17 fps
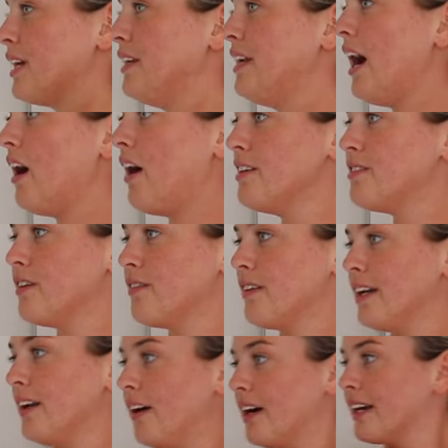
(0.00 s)
yeah, I do
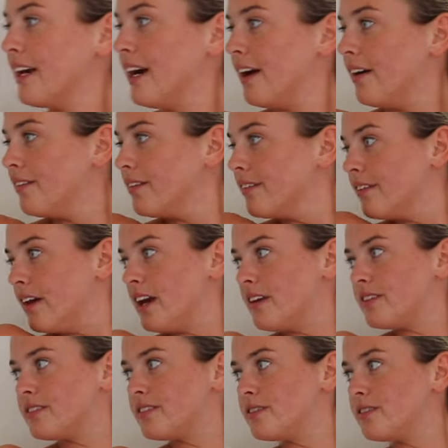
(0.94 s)
really like it.
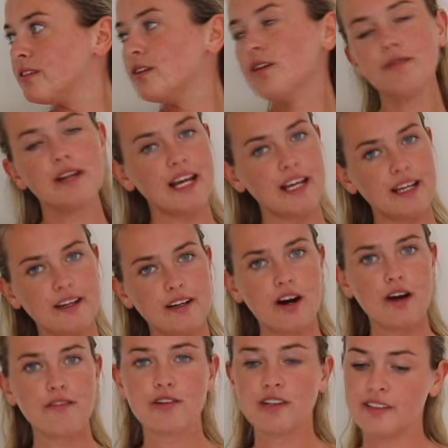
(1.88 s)
It's
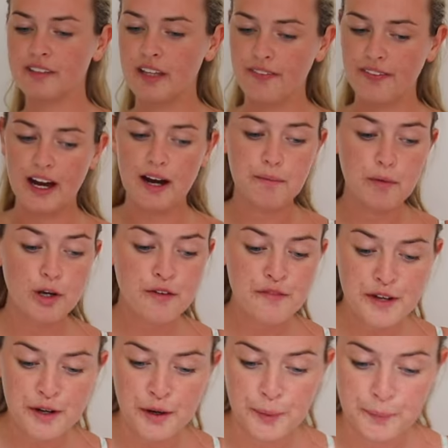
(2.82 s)
unique, I've already said that.
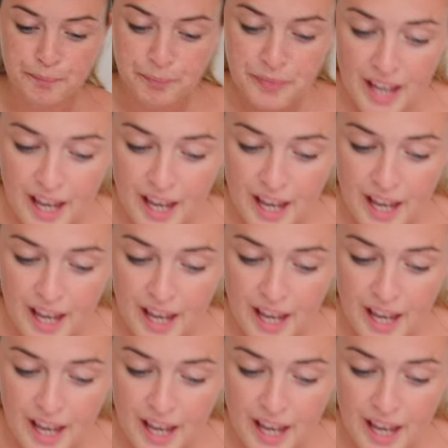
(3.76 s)
Moving on.